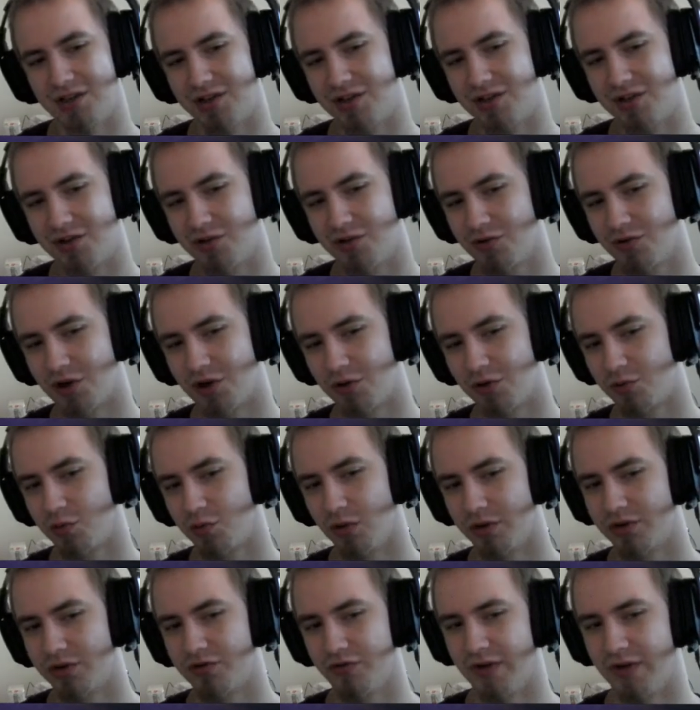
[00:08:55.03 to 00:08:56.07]
you don't
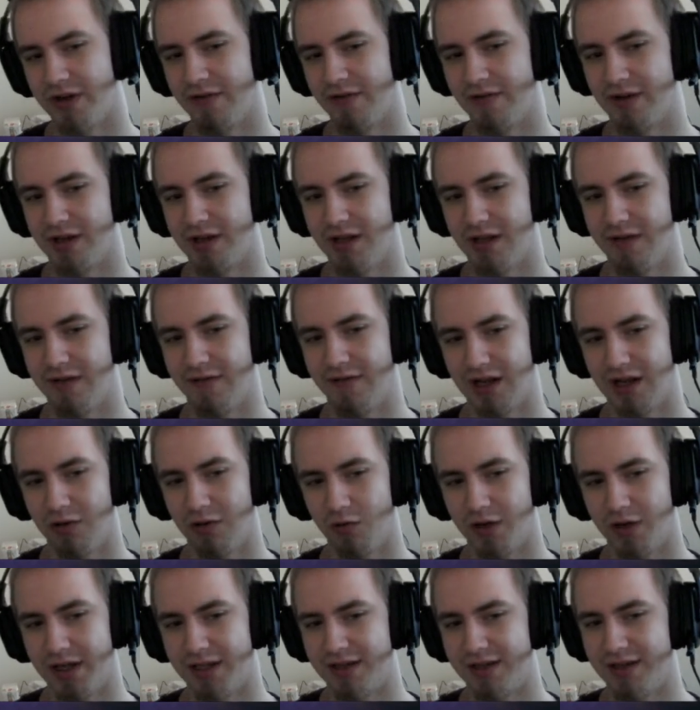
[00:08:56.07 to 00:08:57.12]
want to
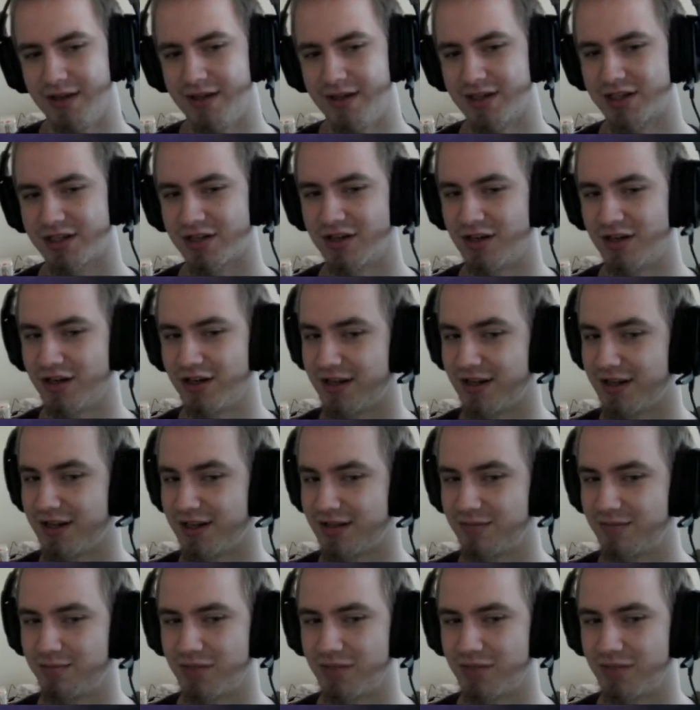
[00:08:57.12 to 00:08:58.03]
evaluate this card yet